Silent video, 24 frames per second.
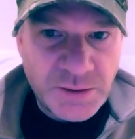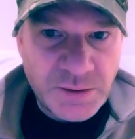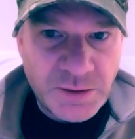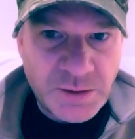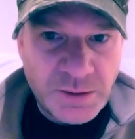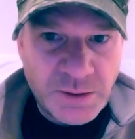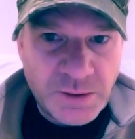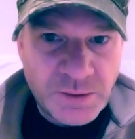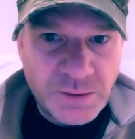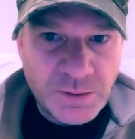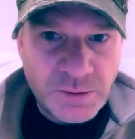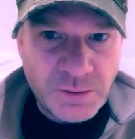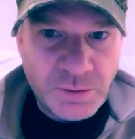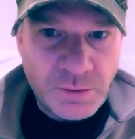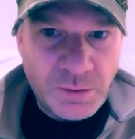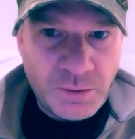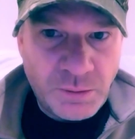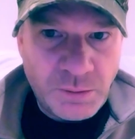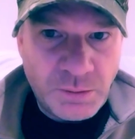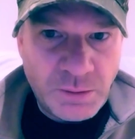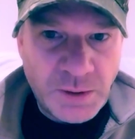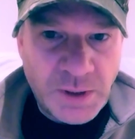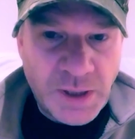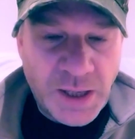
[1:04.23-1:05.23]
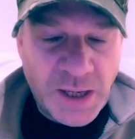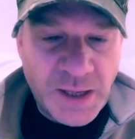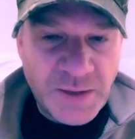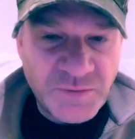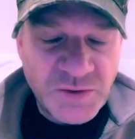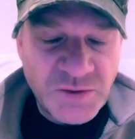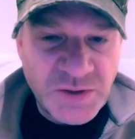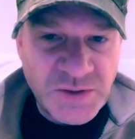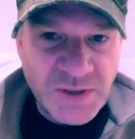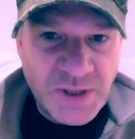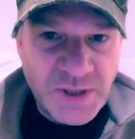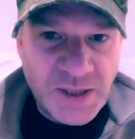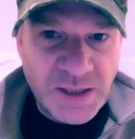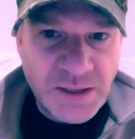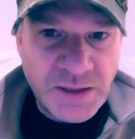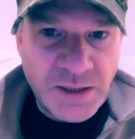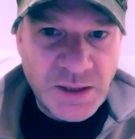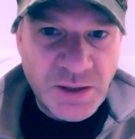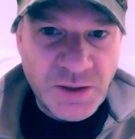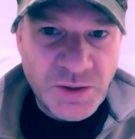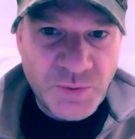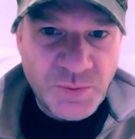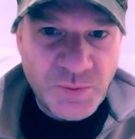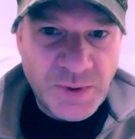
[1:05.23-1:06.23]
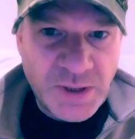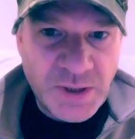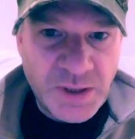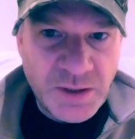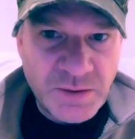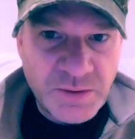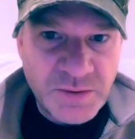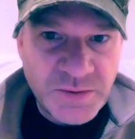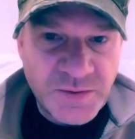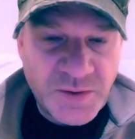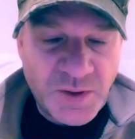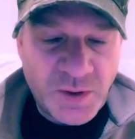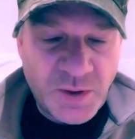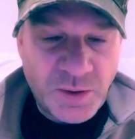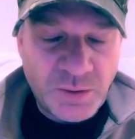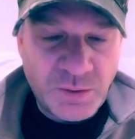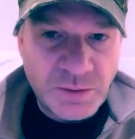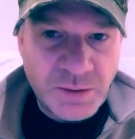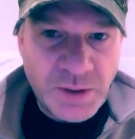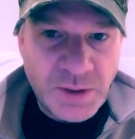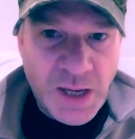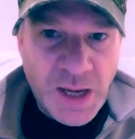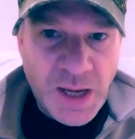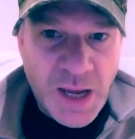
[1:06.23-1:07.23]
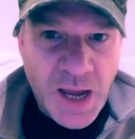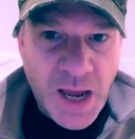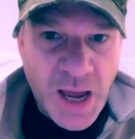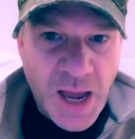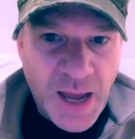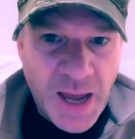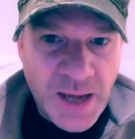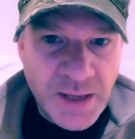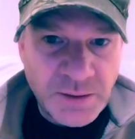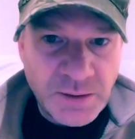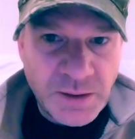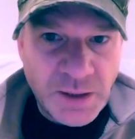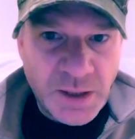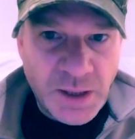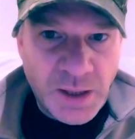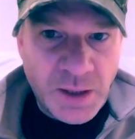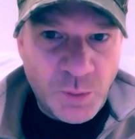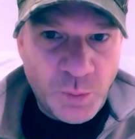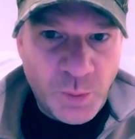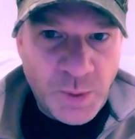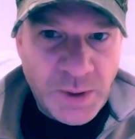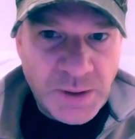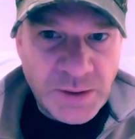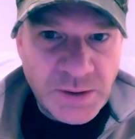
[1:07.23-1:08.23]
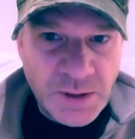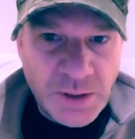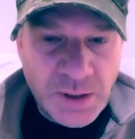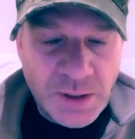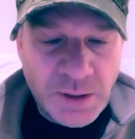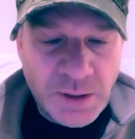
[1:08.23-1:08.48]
Earth her whole life. She's 83 years old, and when